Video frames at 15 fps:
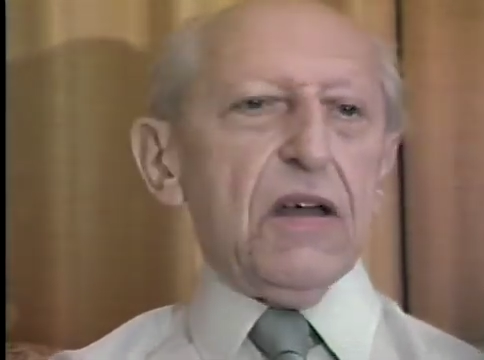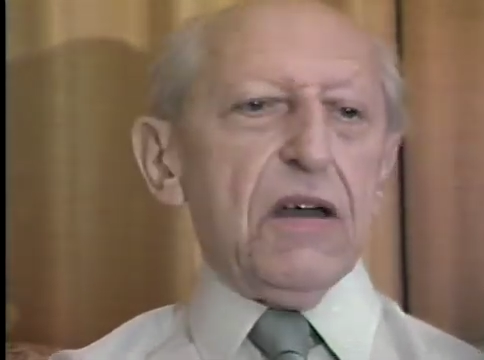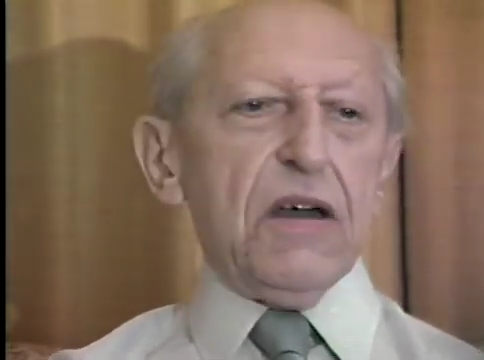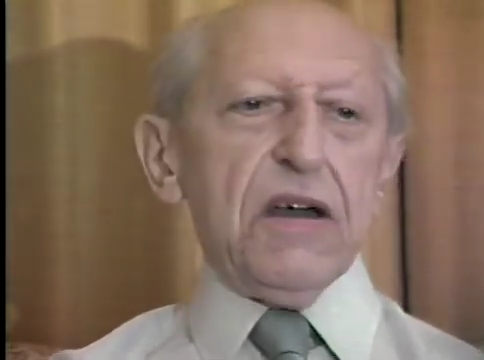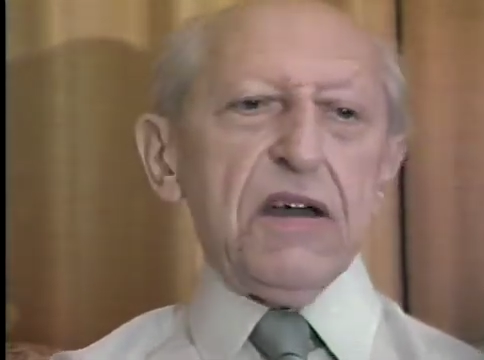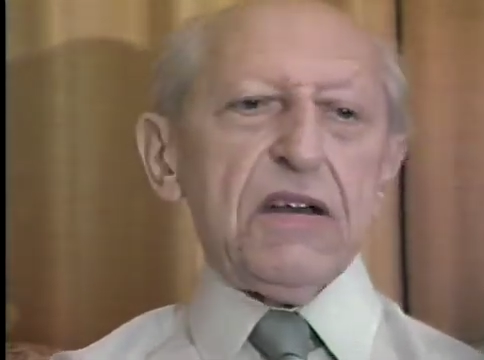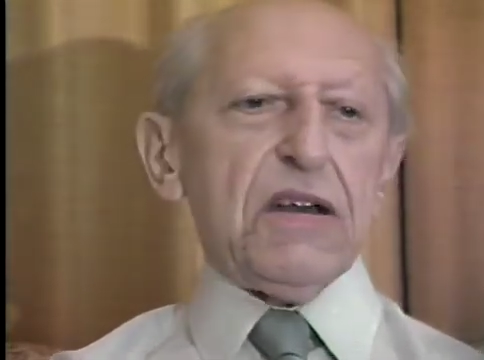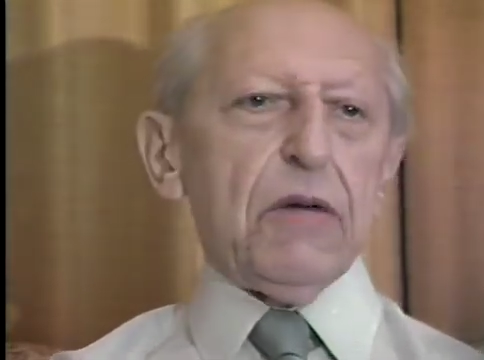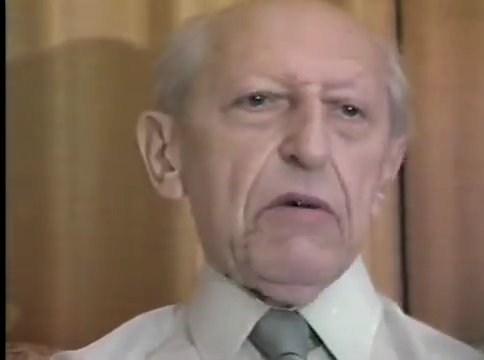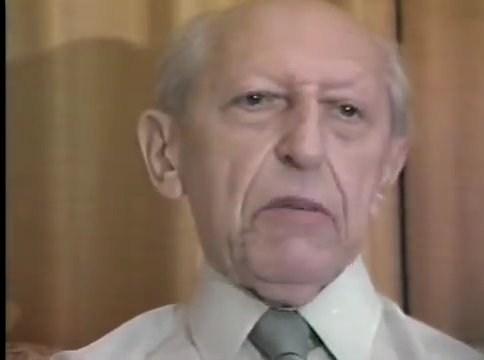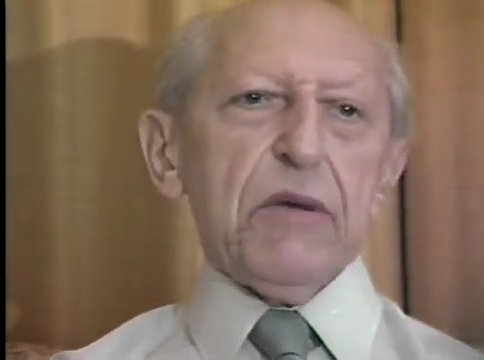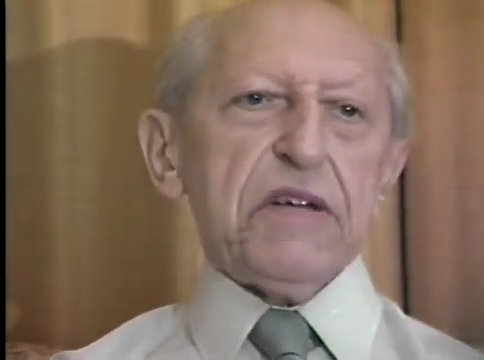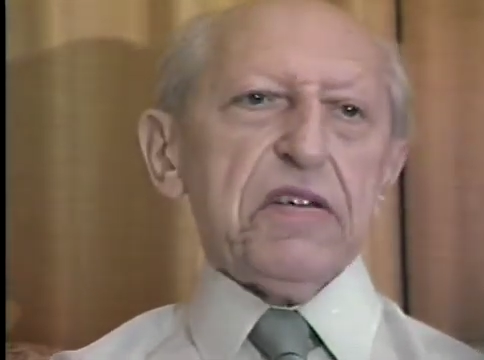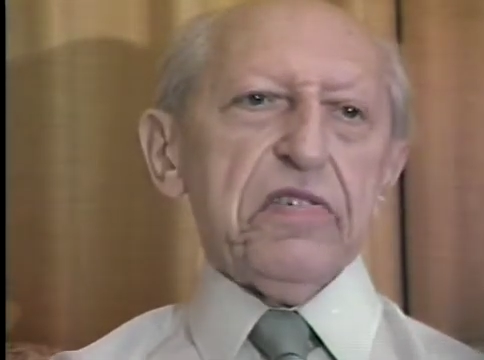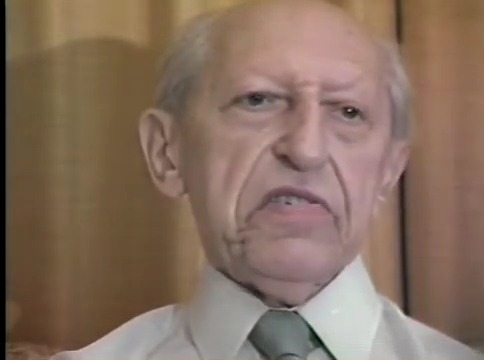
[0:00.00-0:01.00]
He never
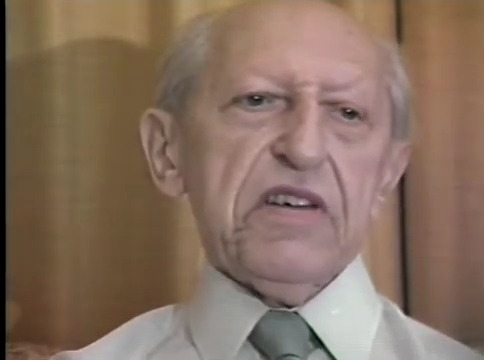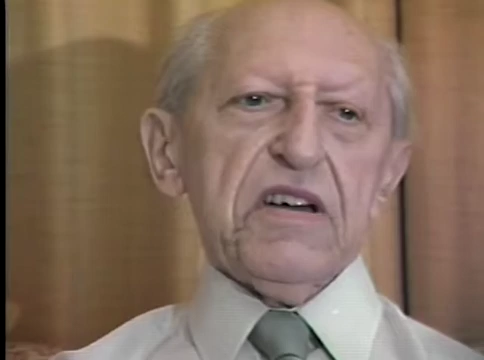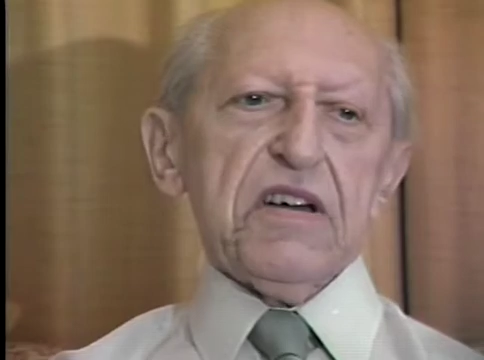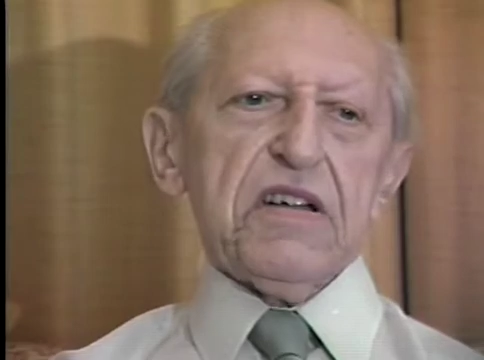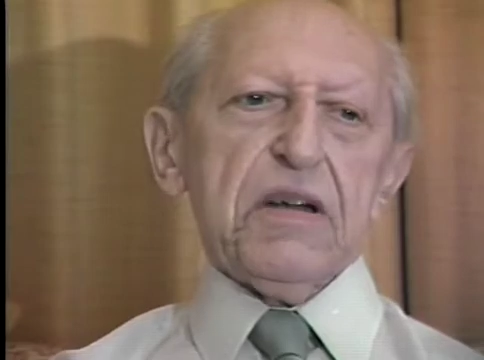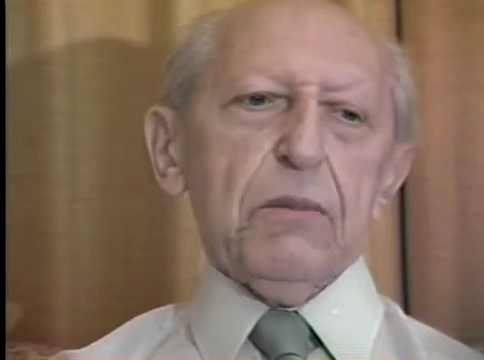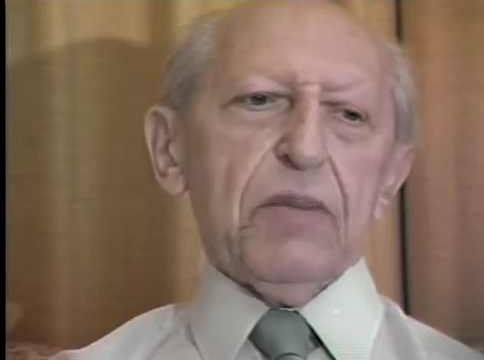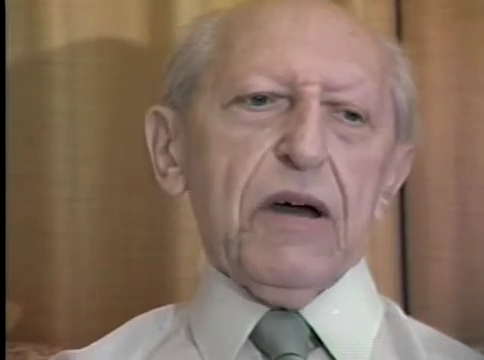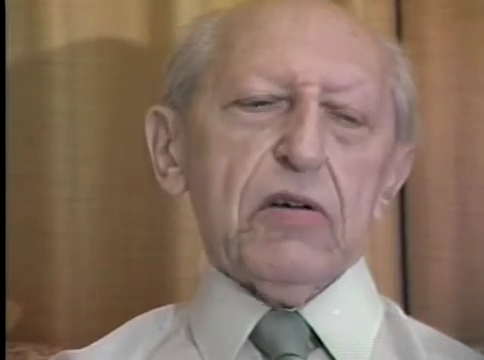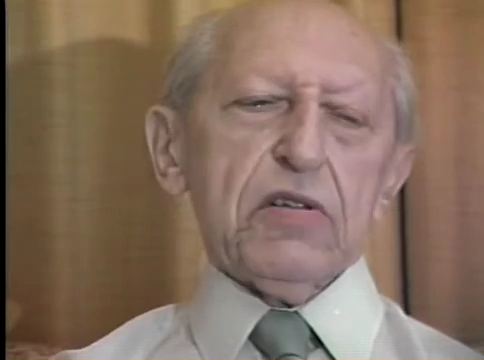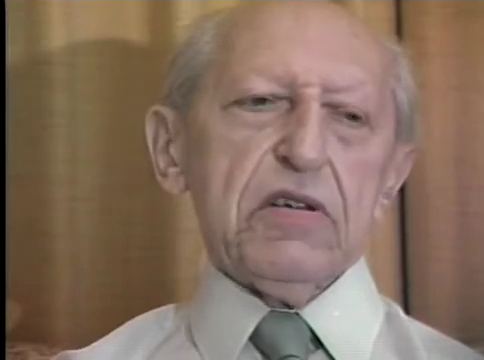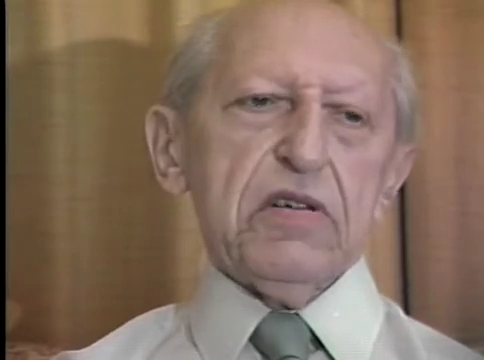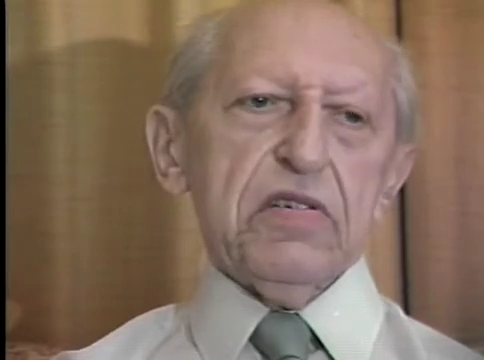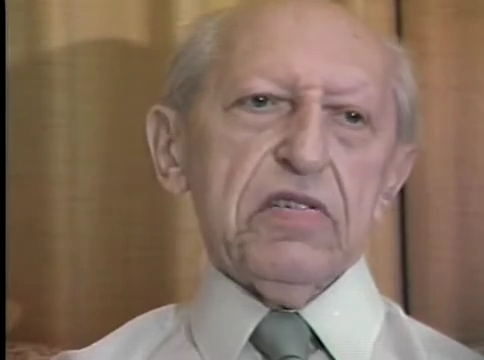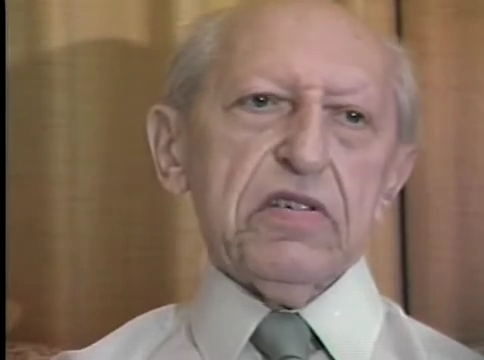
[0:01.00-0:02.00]
made a secret about
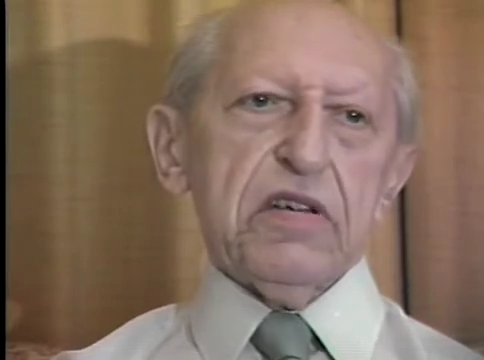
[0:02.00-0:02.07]
his